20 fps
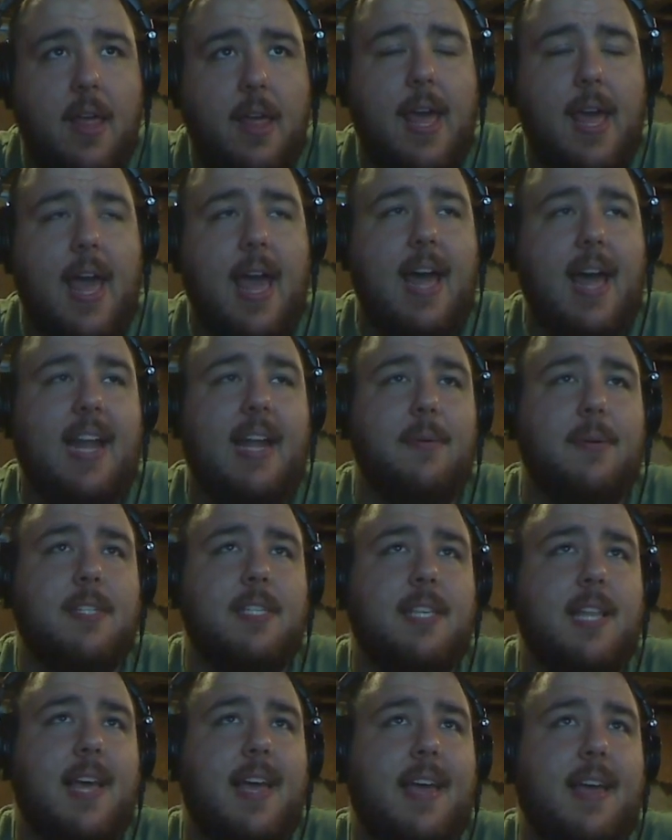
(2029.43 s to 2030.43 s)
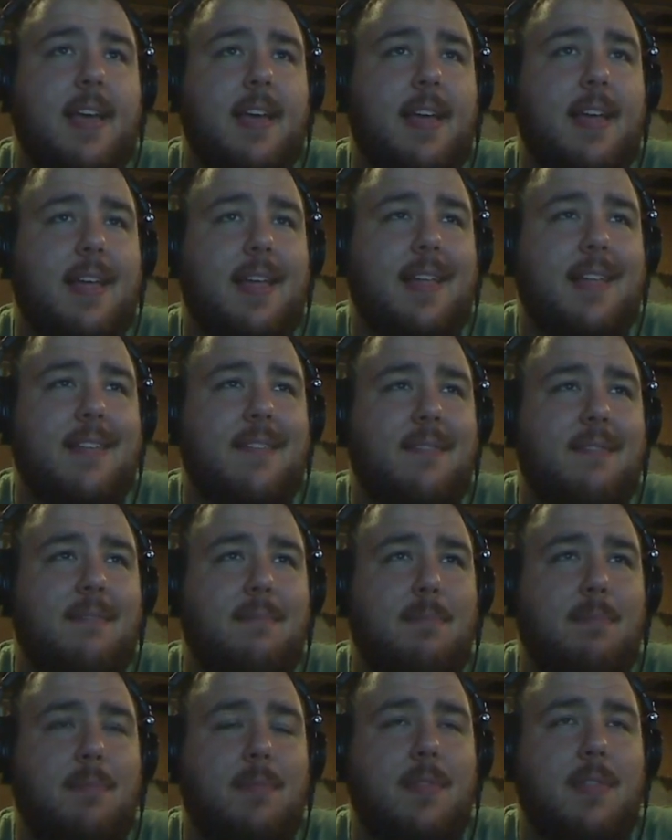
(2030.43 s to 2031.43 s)
Yeah. And it was like,
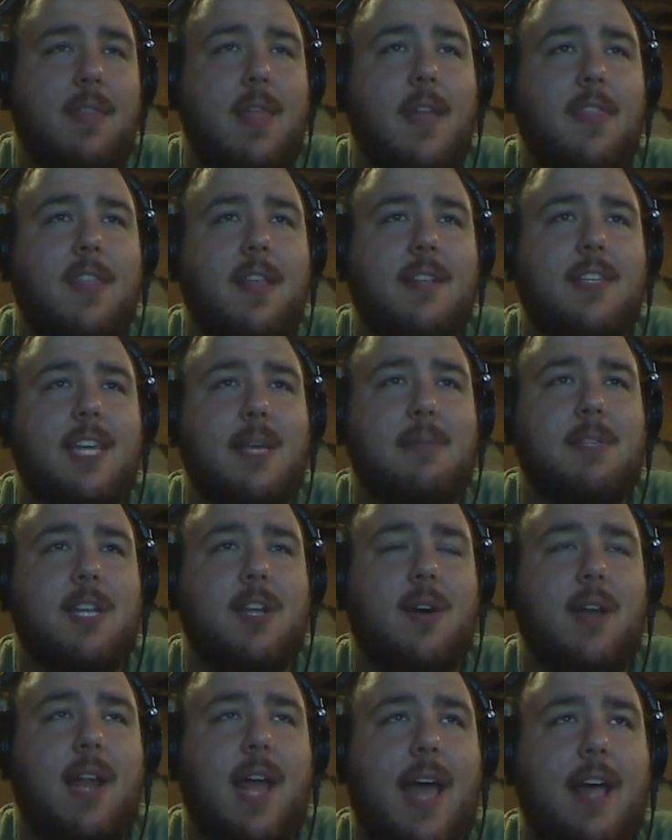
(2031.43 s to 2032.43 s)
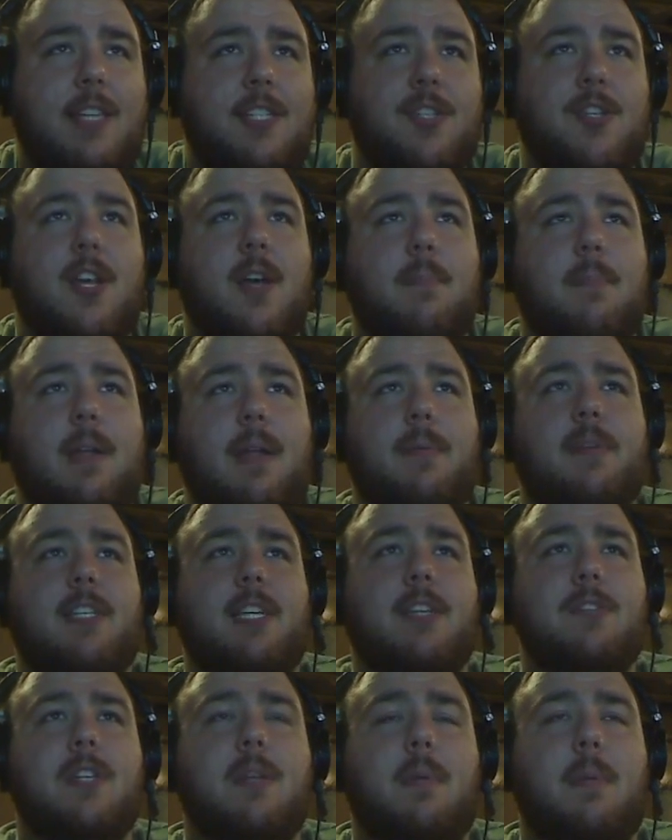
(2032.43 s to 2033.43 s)
not that the teams didn't know how to answer to him, but it was
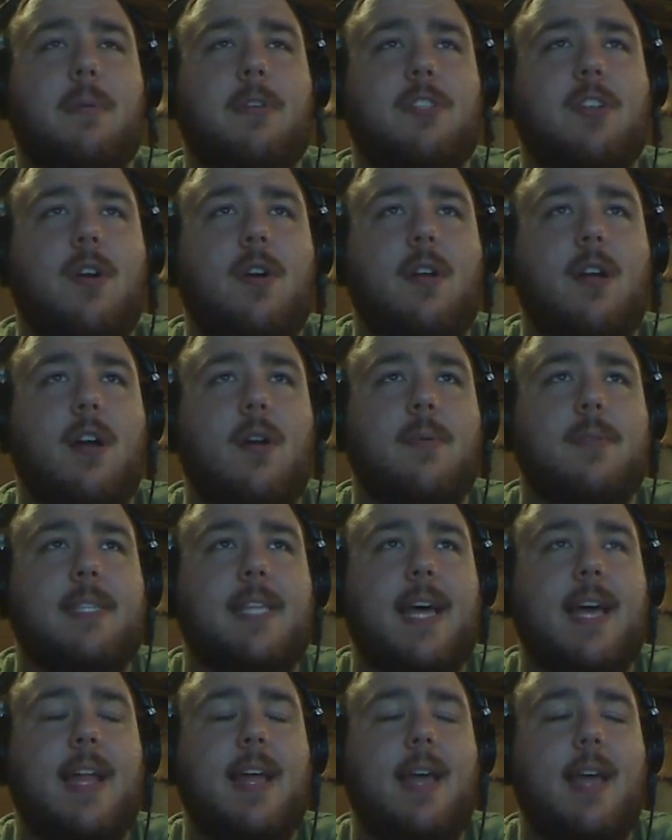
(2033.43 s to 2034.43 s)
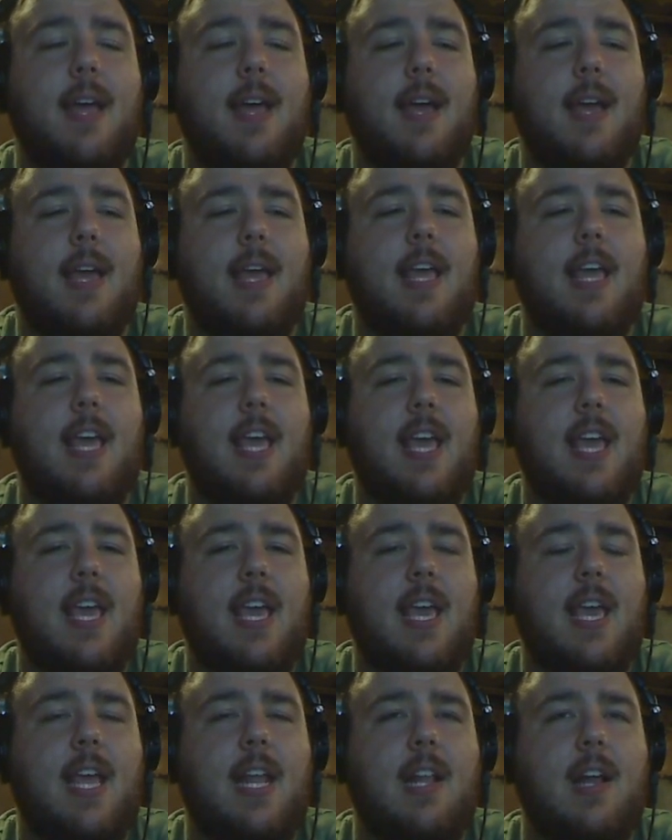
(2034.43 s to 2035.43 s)
interesting to me about Dardoch was that
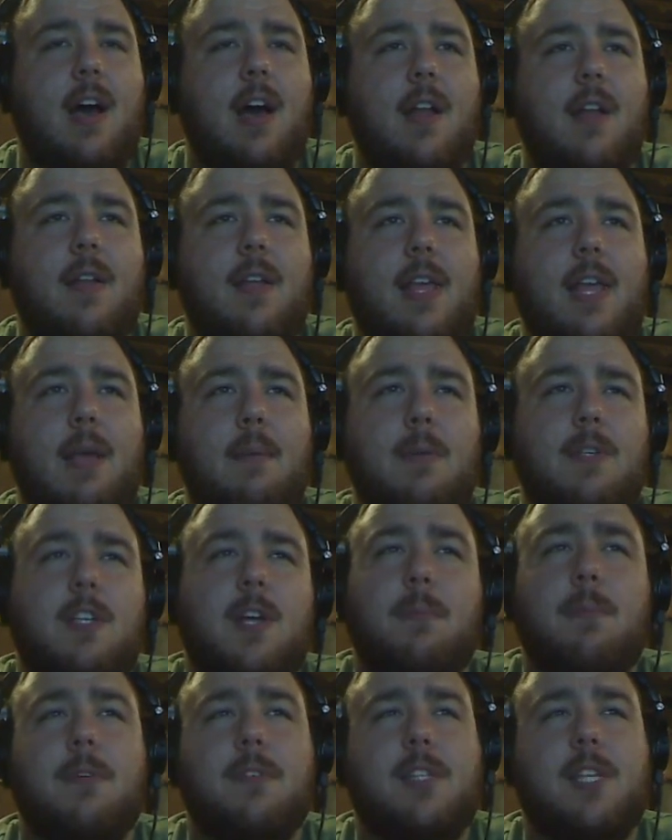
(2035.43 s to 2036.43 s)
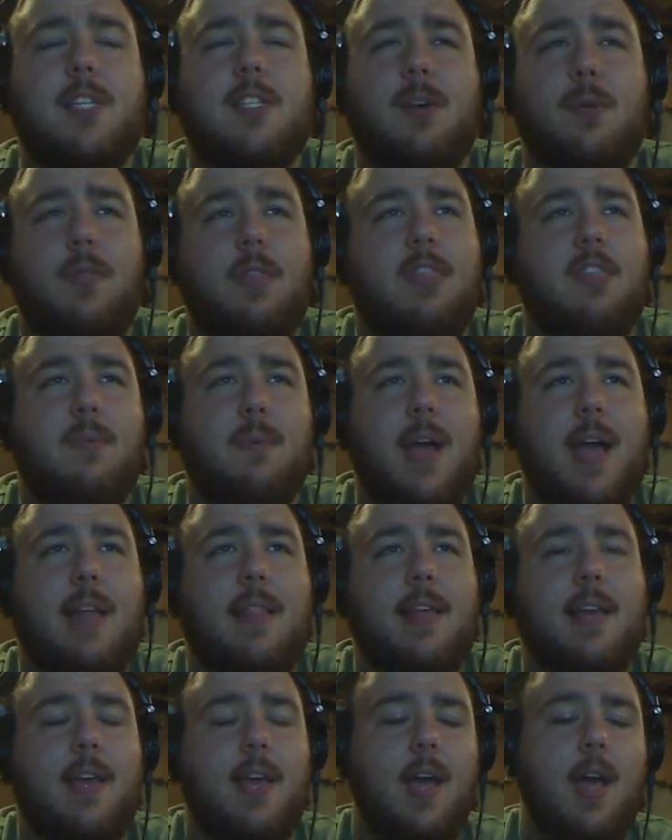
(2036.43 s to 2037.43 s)
he was almost his own
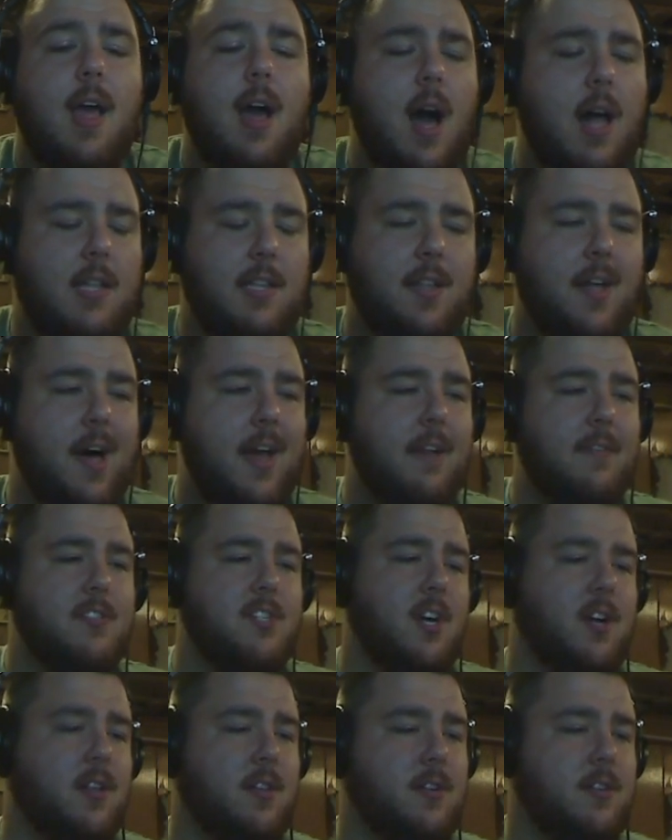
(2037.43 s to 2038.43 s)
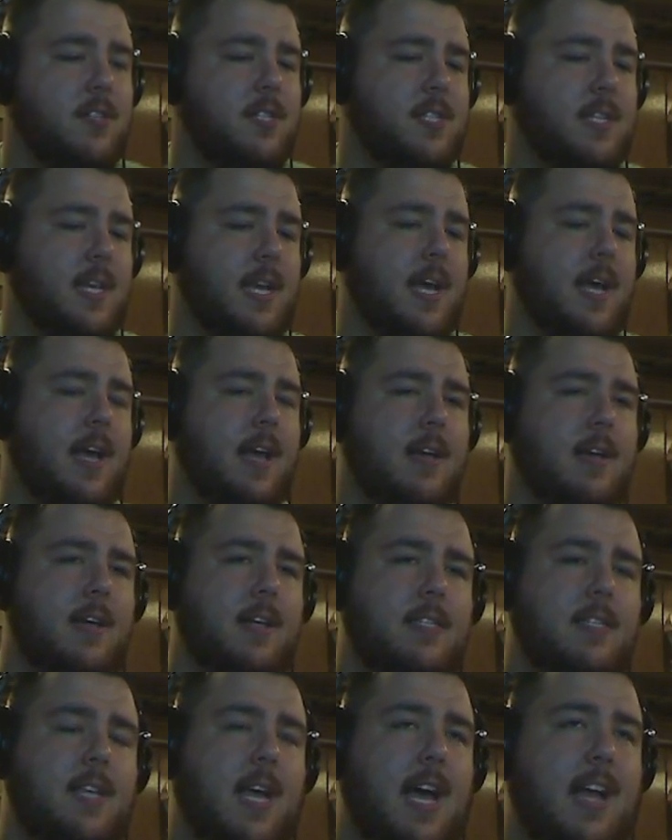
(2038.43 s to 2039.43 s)
threat. Like, a lot of junglers,
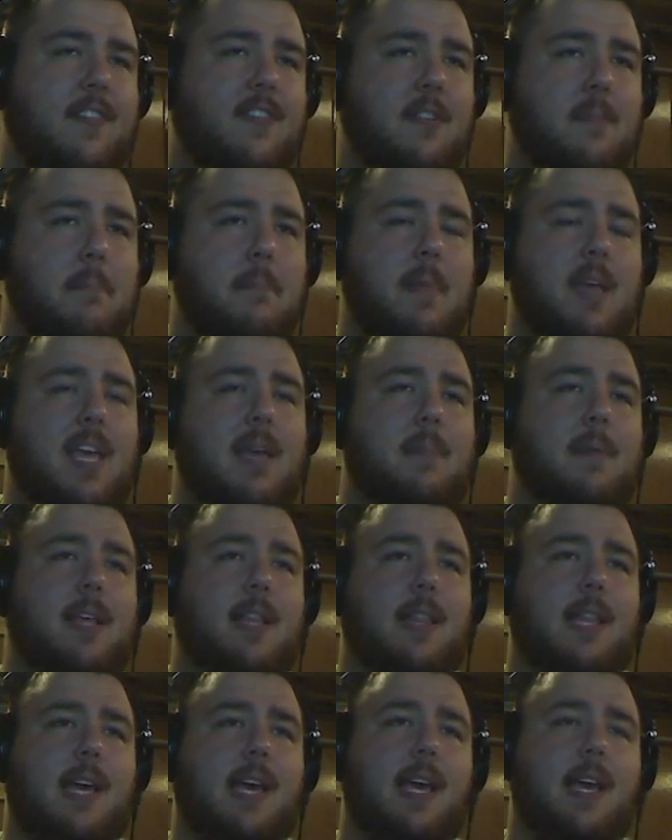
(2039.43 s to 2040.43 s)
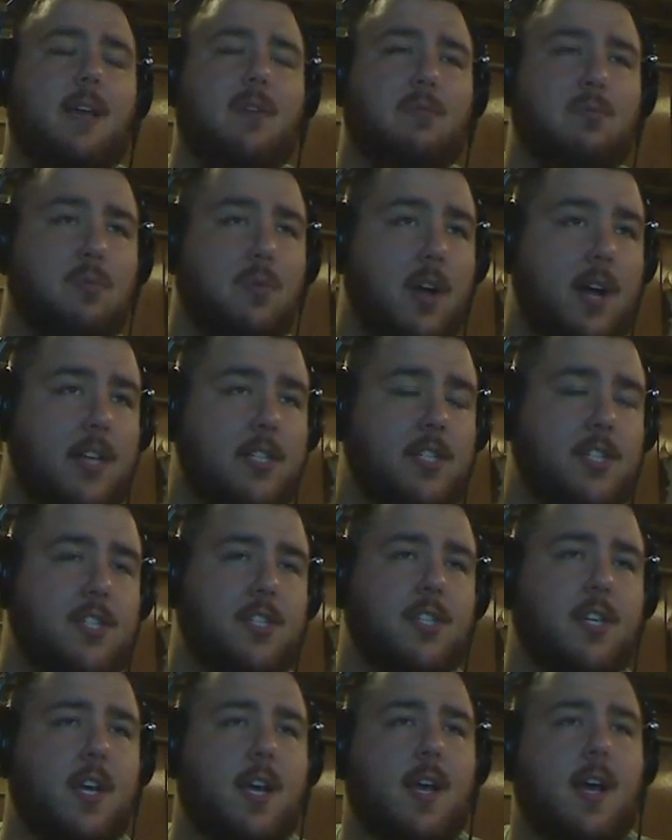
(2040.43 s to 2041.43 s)
aside from maybe, like,
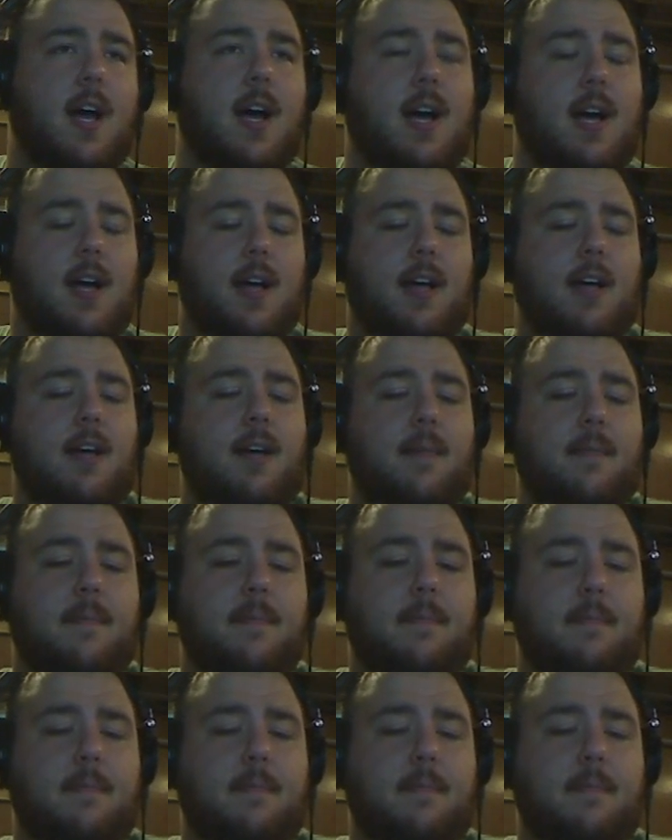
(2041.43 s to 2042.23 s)
Rush and